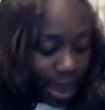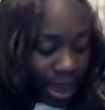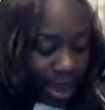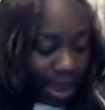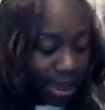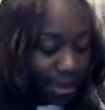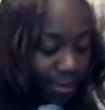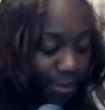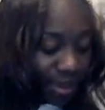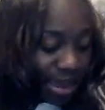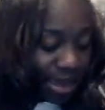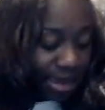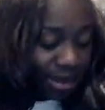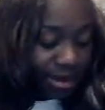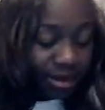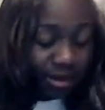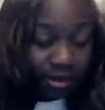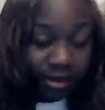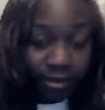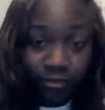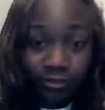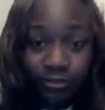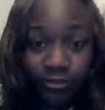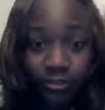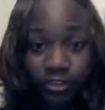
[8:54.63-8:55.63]
I buy
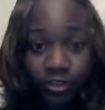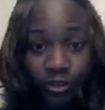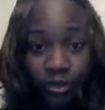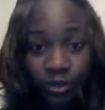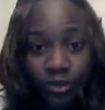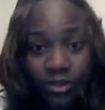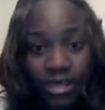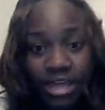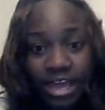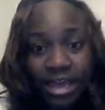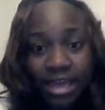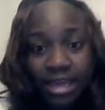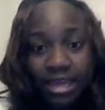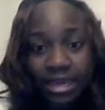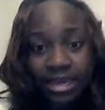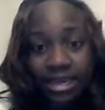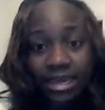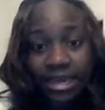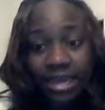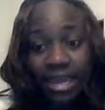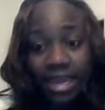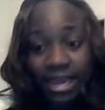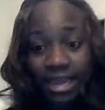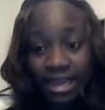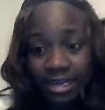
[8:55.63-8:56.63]
enough so that in
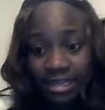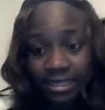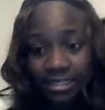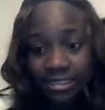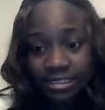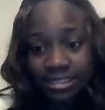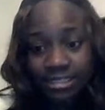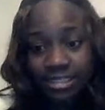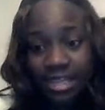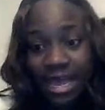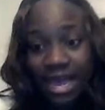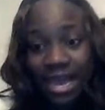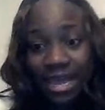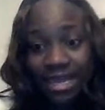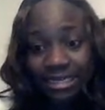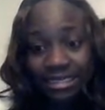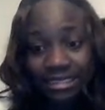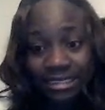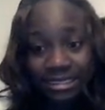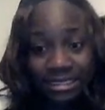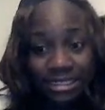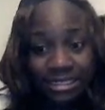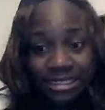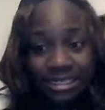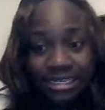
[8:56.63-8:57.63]
case I
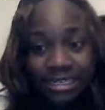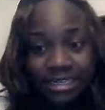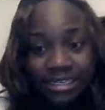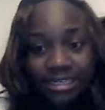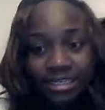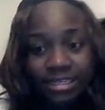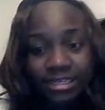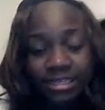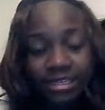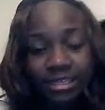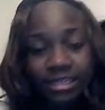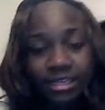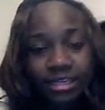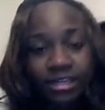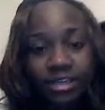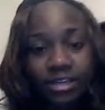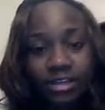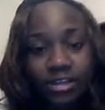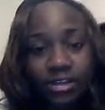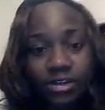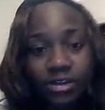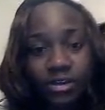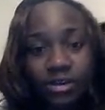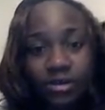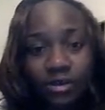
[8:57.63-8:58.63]
need it,
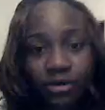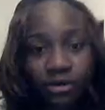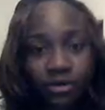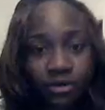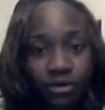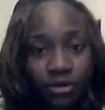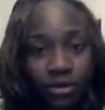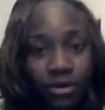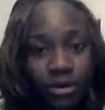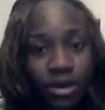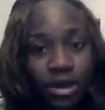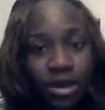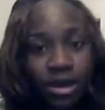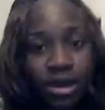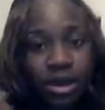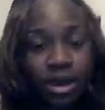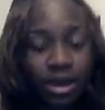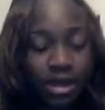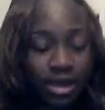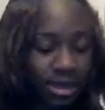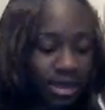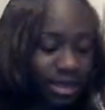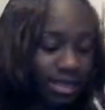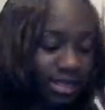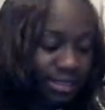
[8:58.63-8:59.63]
you know,
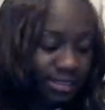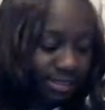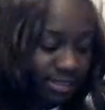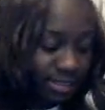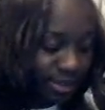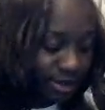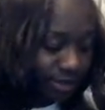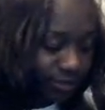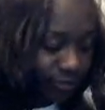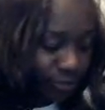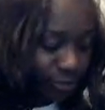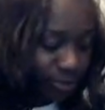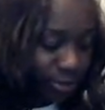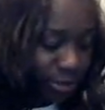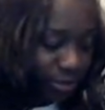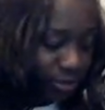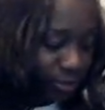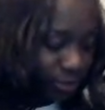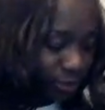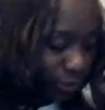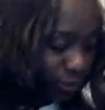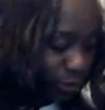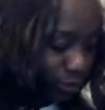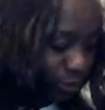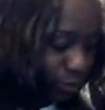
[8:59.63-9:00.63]
it's there for me to
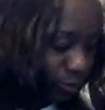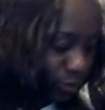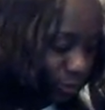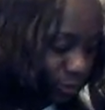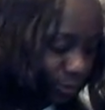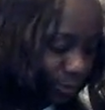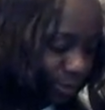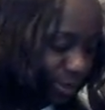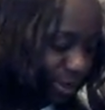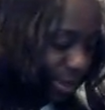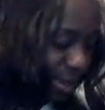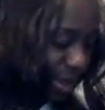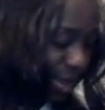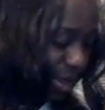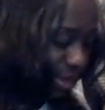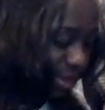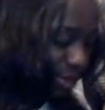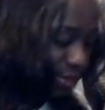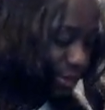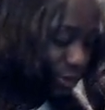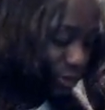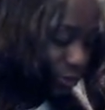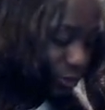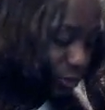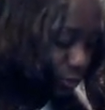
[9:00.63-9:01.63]
use, but
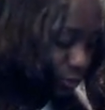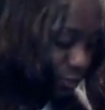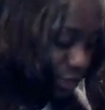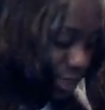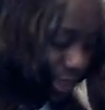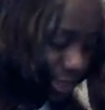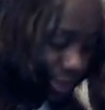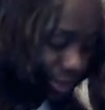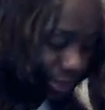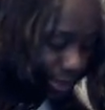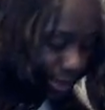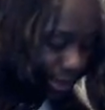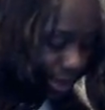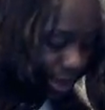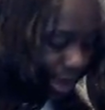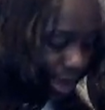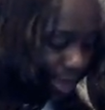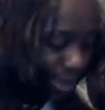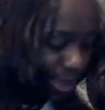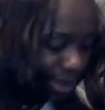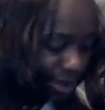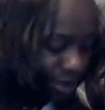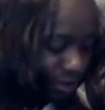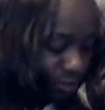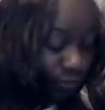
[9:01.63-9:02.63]
there's no telling.
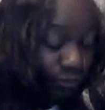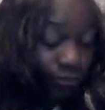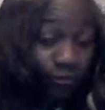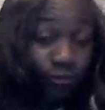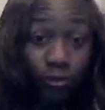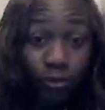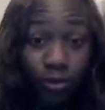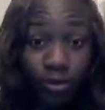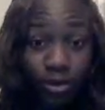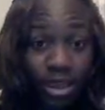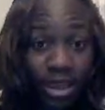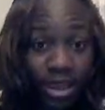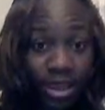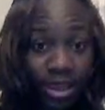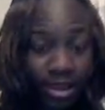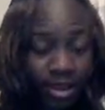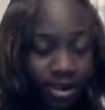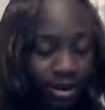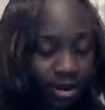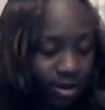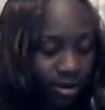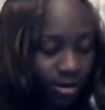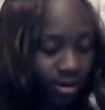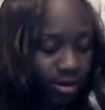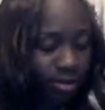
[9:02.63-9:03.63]
I like full
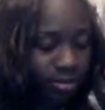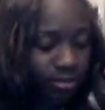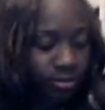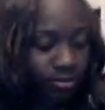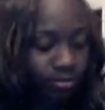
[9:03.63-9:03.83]
hair,